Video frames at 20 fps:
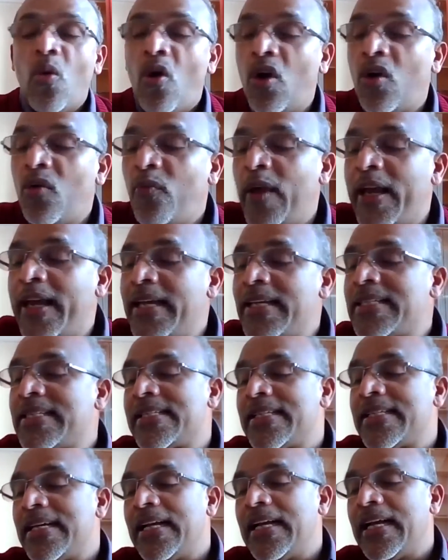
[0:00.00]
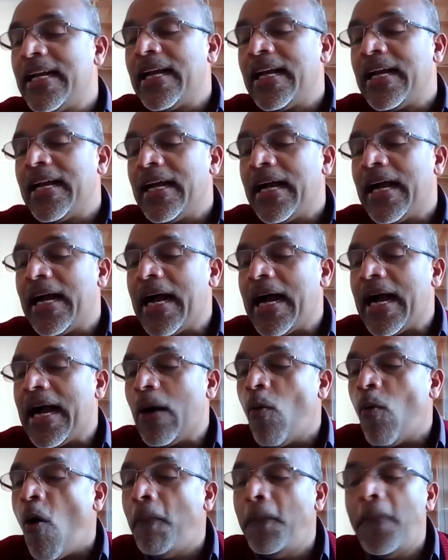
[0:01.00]
always
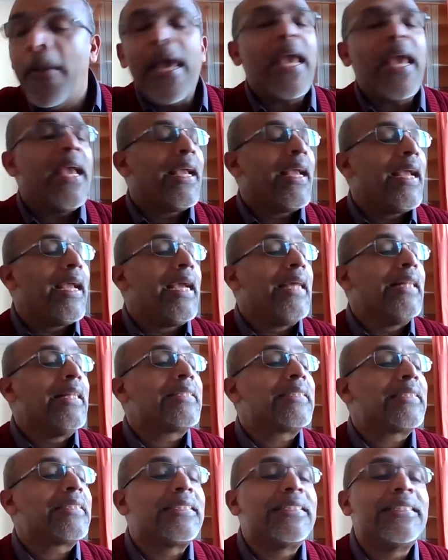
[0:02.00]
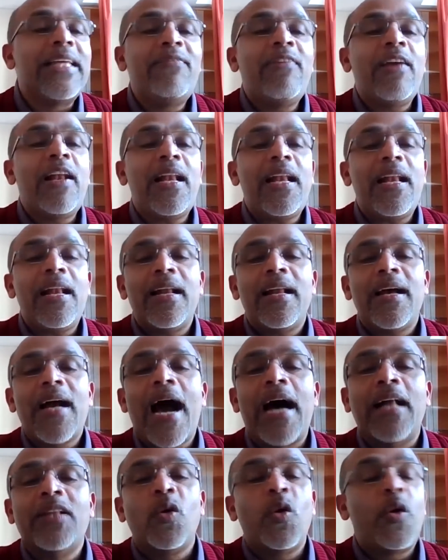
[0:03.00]
obey the civil
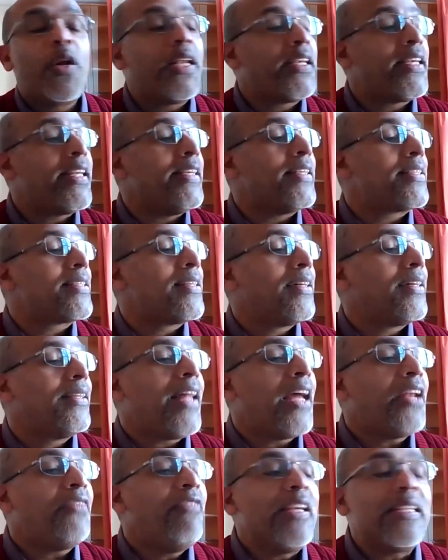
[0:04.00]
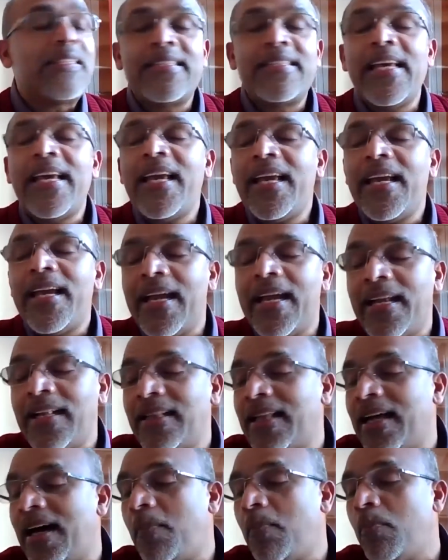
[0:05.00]
authorities that we see
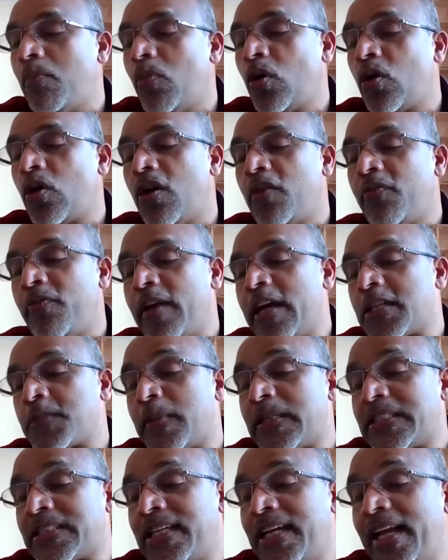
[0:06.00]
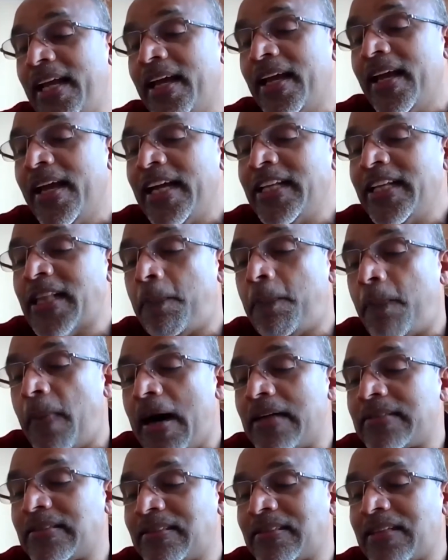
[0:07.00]
in the book of, especially in the
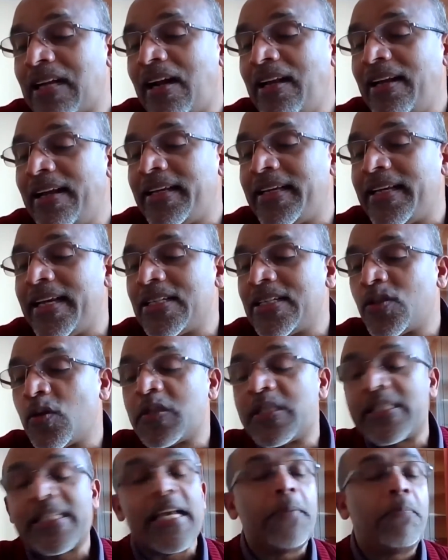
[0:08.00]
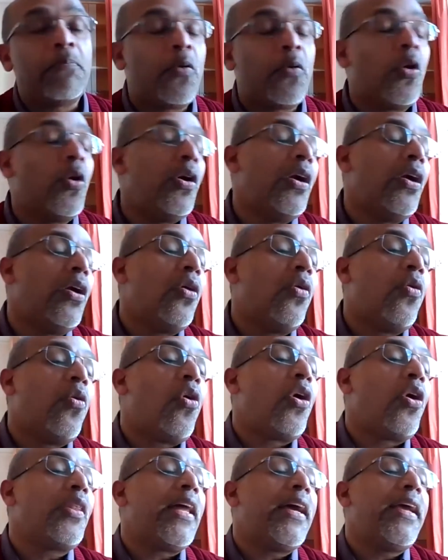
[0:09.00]
pastoral letters of St. Paul
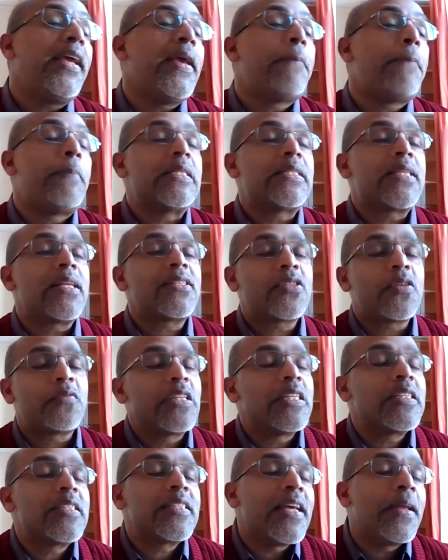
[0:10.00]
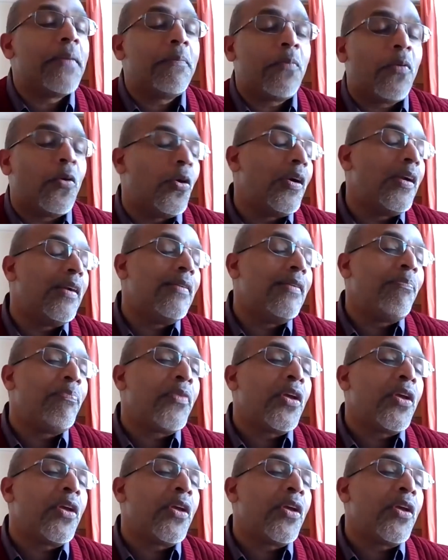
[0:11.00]
or the epistles of the St. Paul.